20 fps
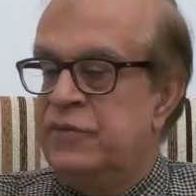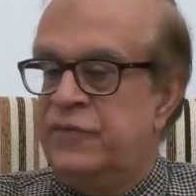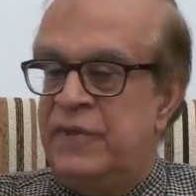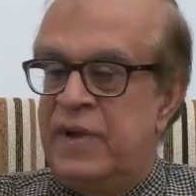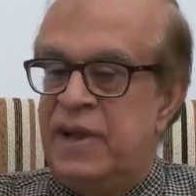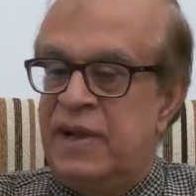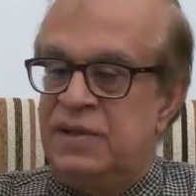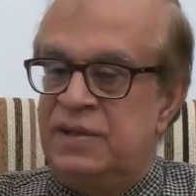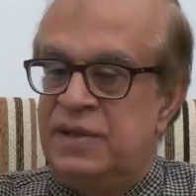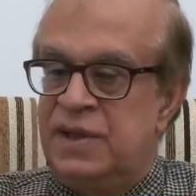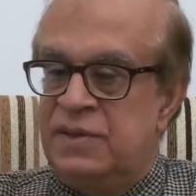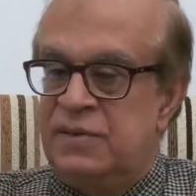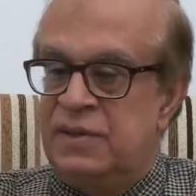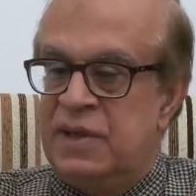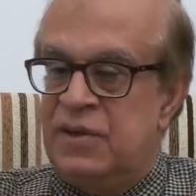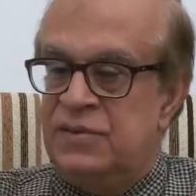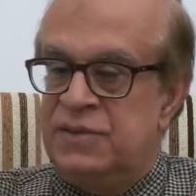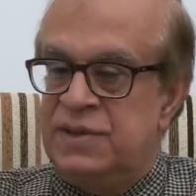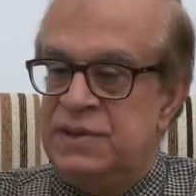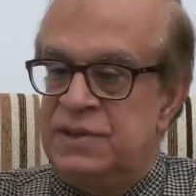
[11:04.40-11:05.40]
the fact that
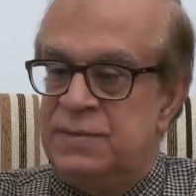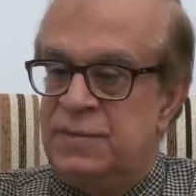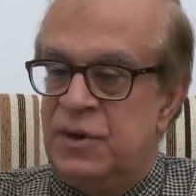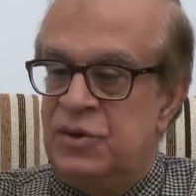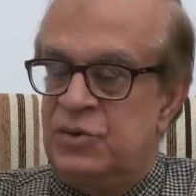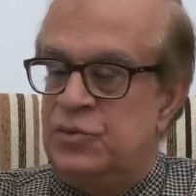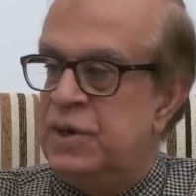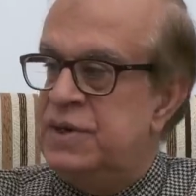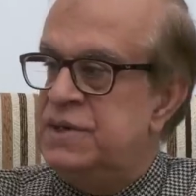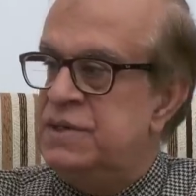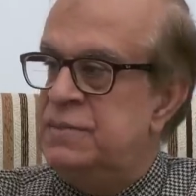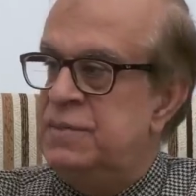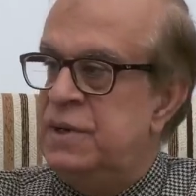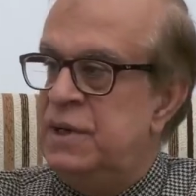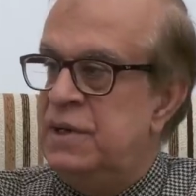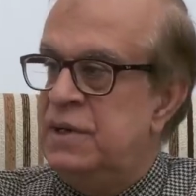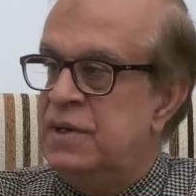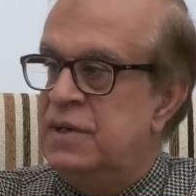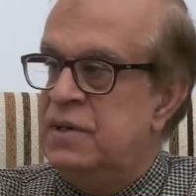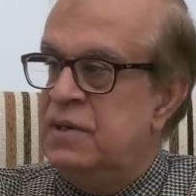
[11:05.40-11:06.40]
now there's about 20
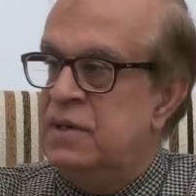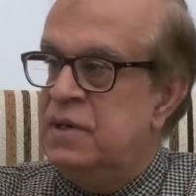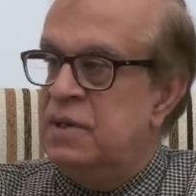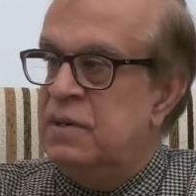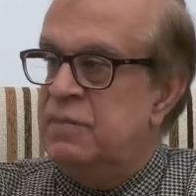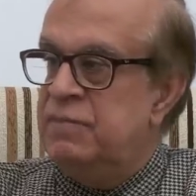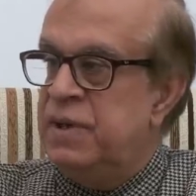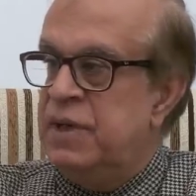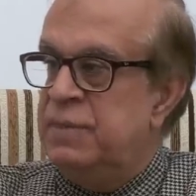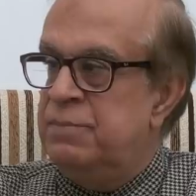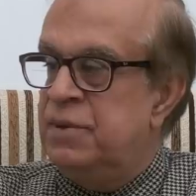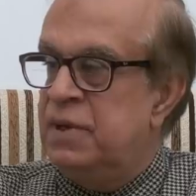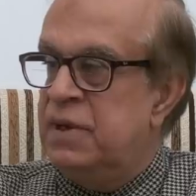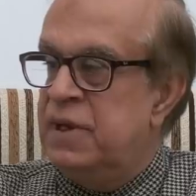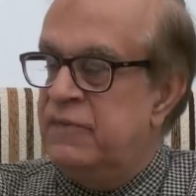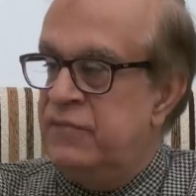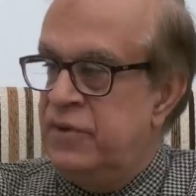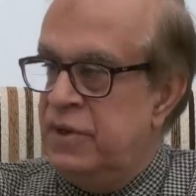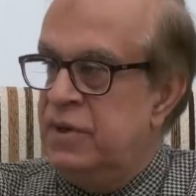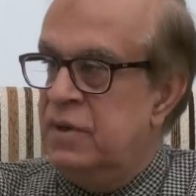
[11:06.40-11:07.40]
million people
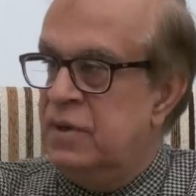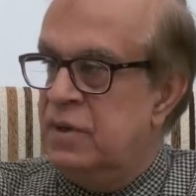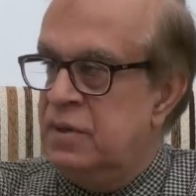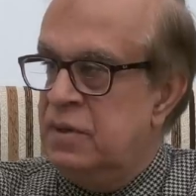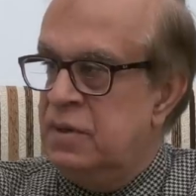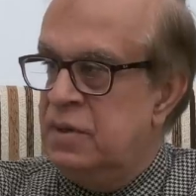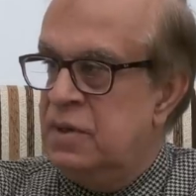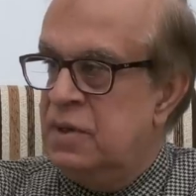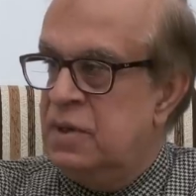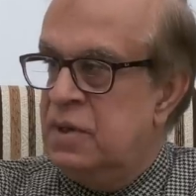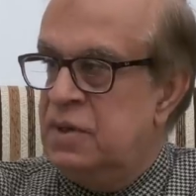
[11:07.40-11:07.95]
every year